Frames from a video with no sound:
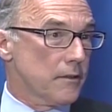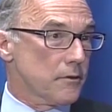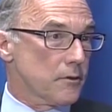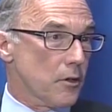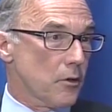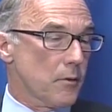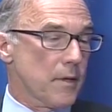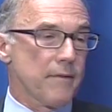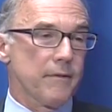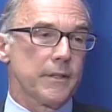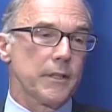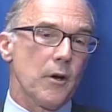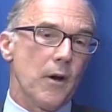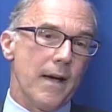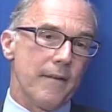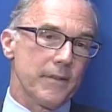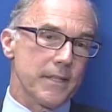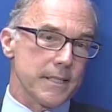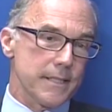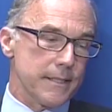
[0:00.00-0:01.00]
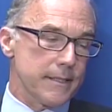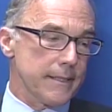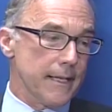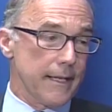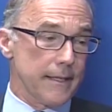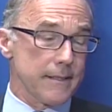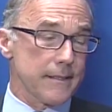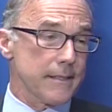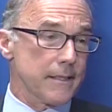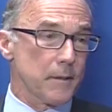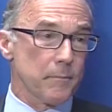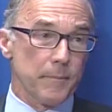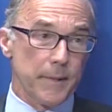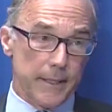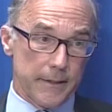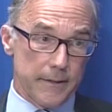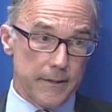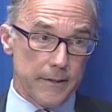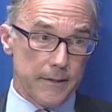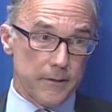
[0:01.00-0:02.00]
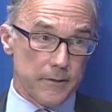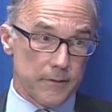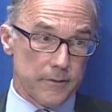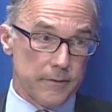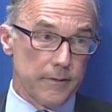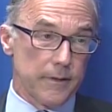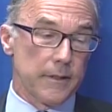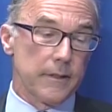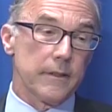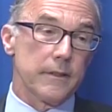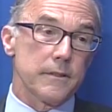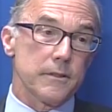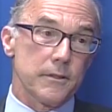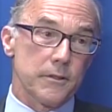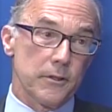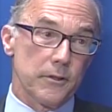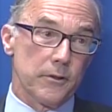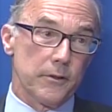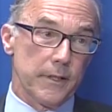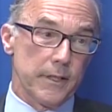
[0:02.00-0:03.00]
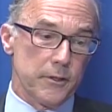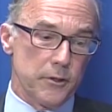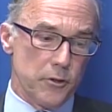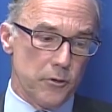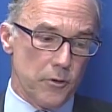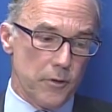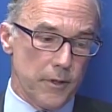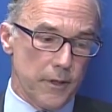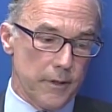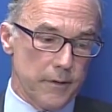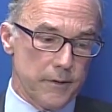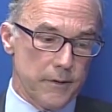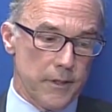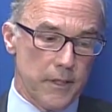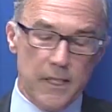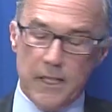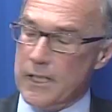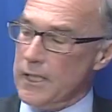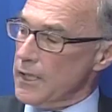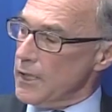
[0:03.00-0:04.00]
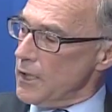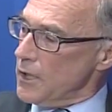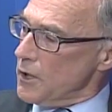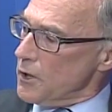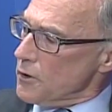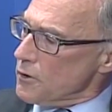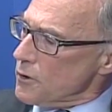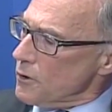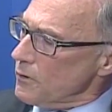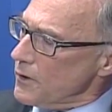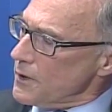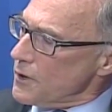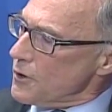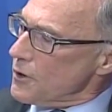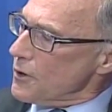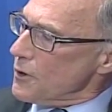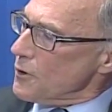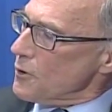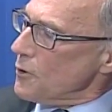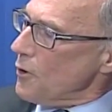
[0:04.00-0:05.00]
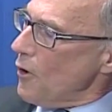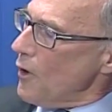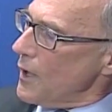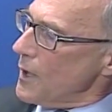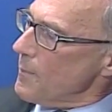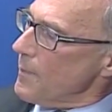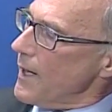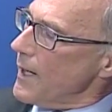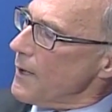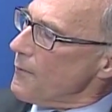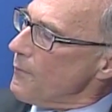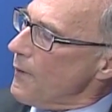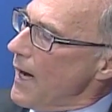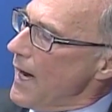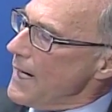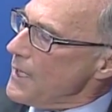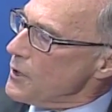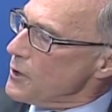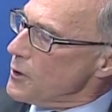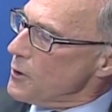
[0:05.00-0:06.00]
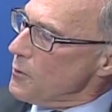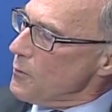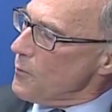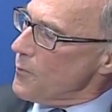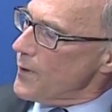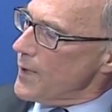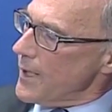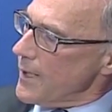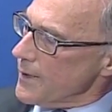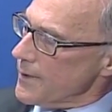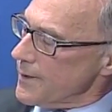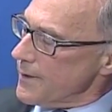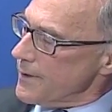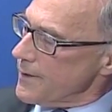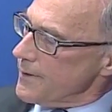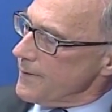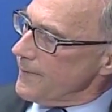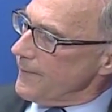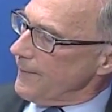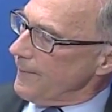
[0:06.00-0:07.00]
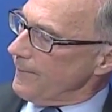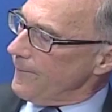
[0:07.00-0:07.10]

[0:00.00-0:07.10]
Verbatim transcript: So even though having a stent isn't a big deal, it's okay. still injurious. All right. So let's just talk about if I do this,